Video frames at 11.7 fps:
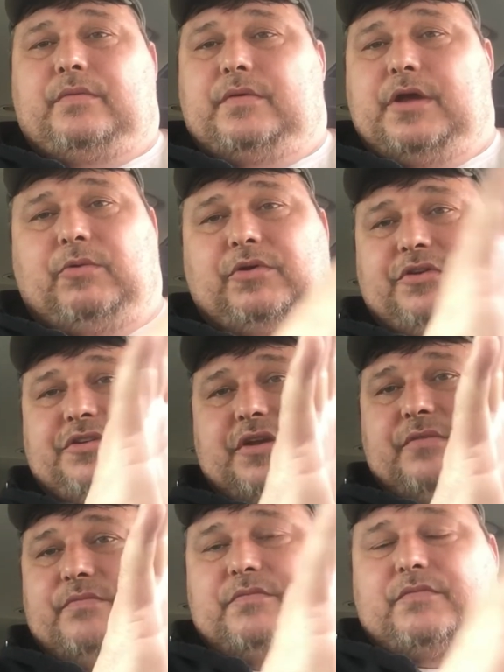it was,
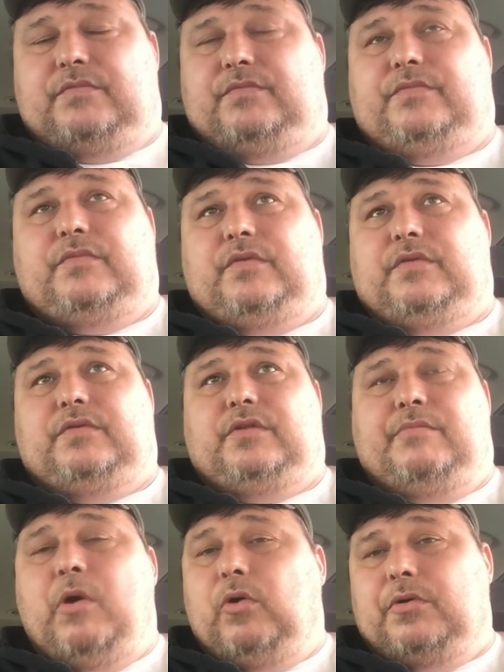the
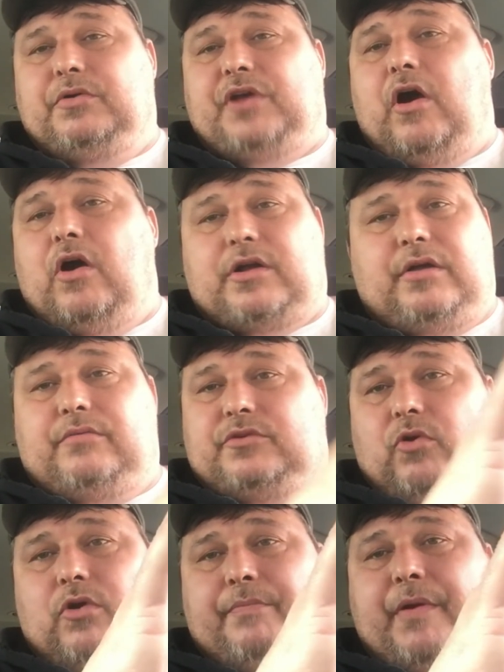motor was all
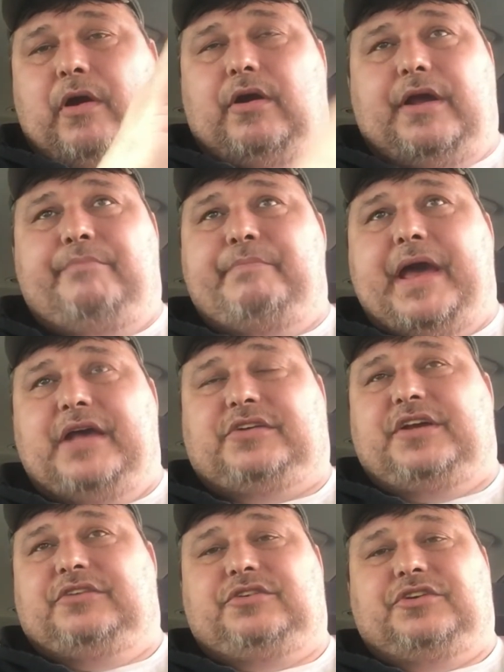tore apart in
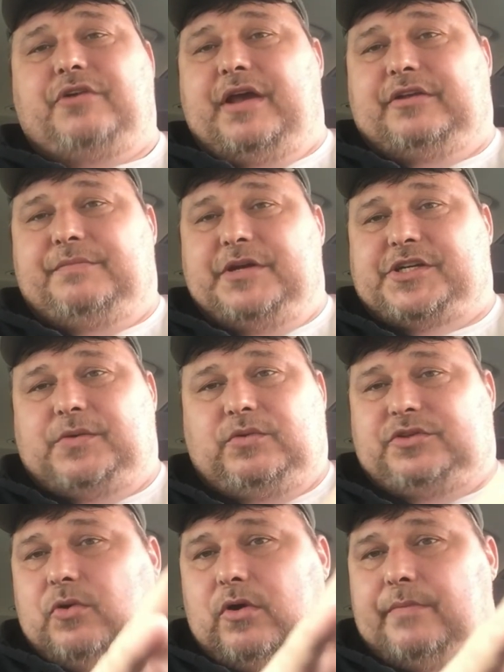baskets, the transmission was
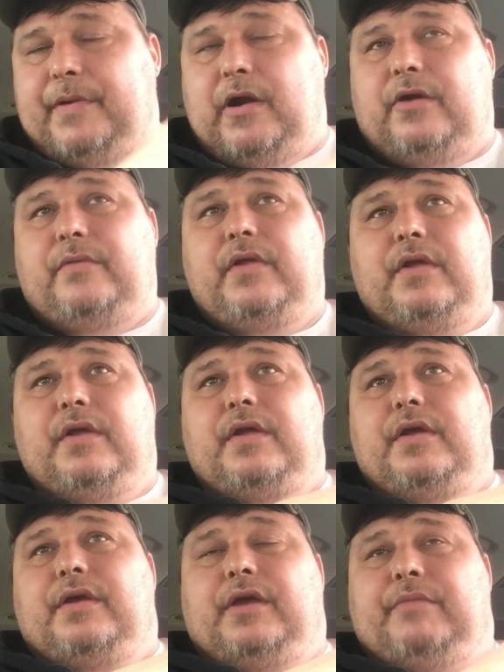tore apart,
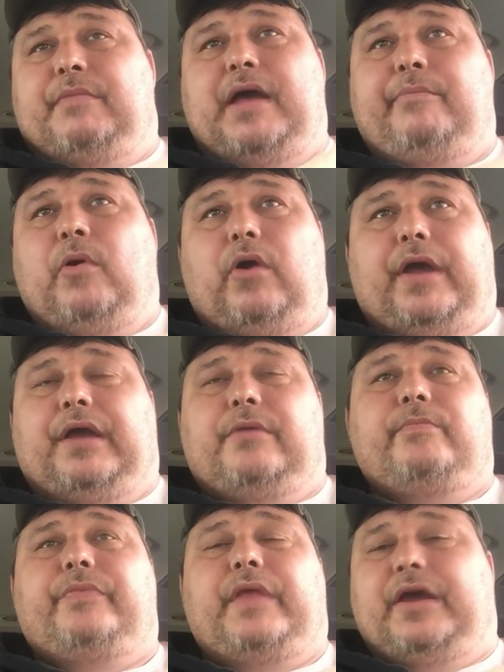and my boy
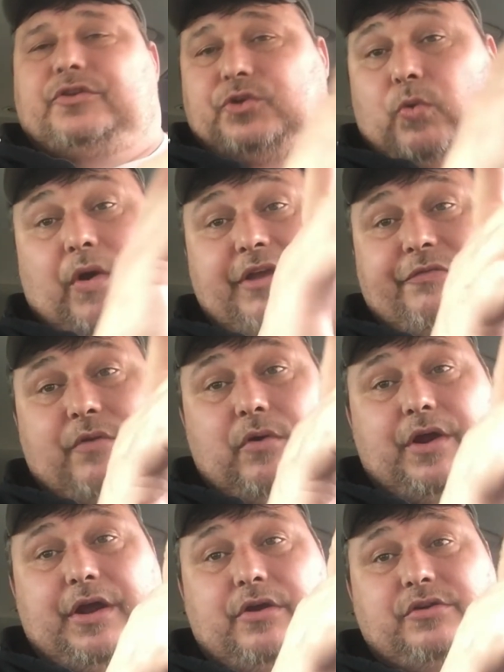at
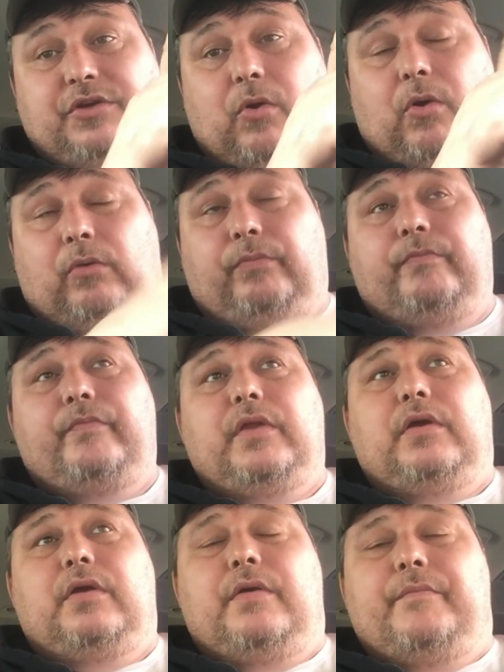24 years old
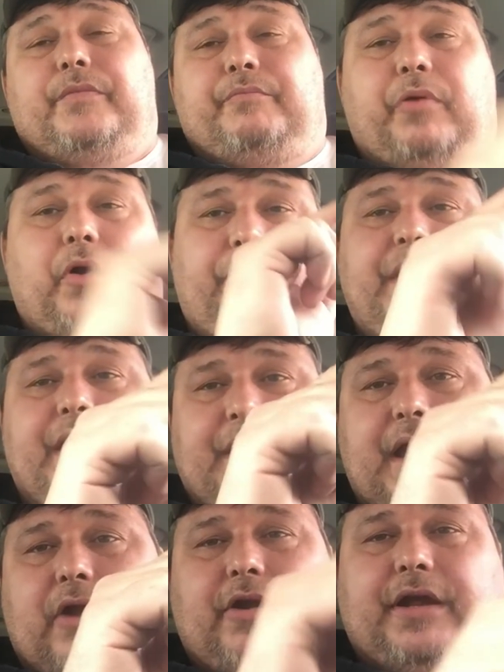put that
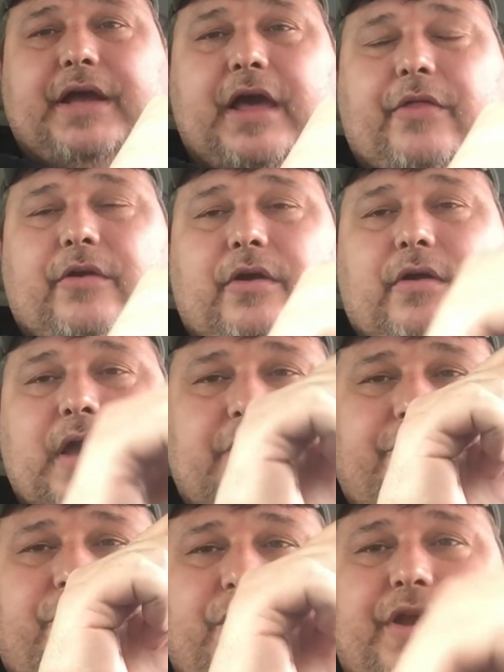car together,
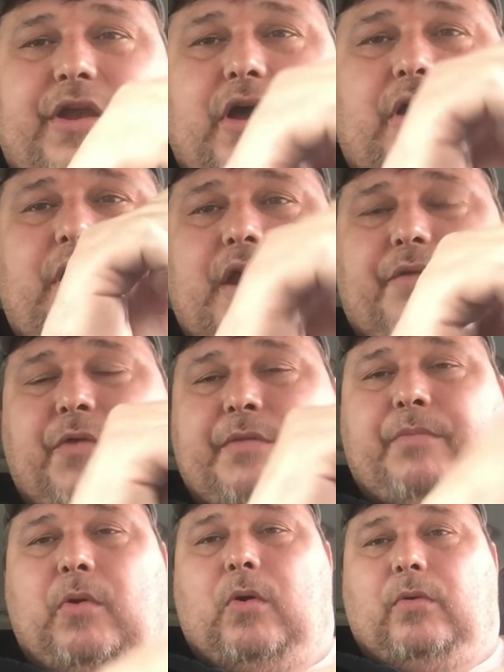every nut, every
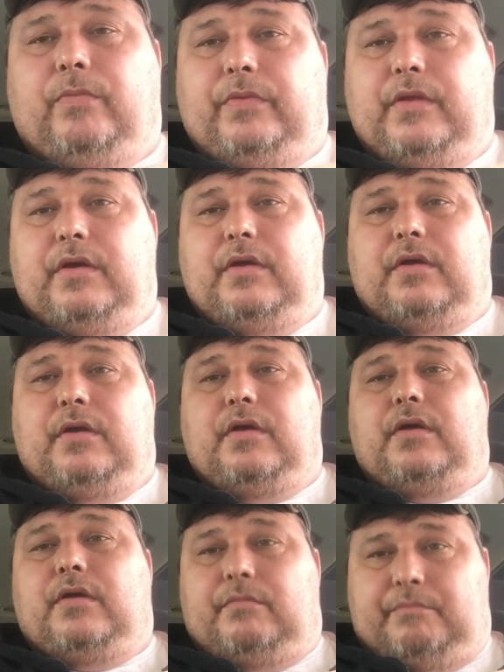bolt,
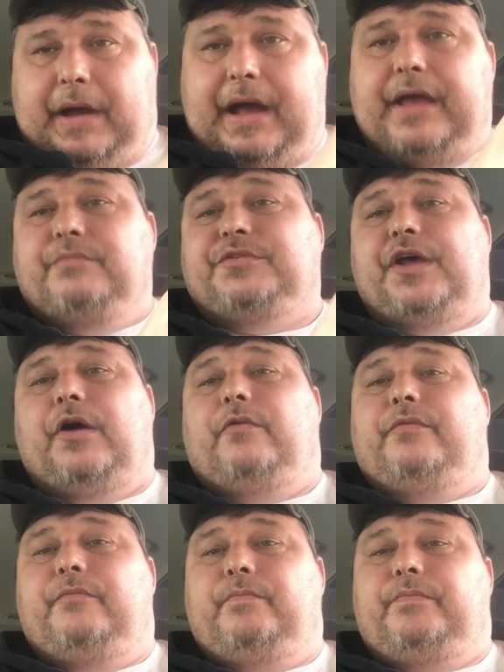by himself.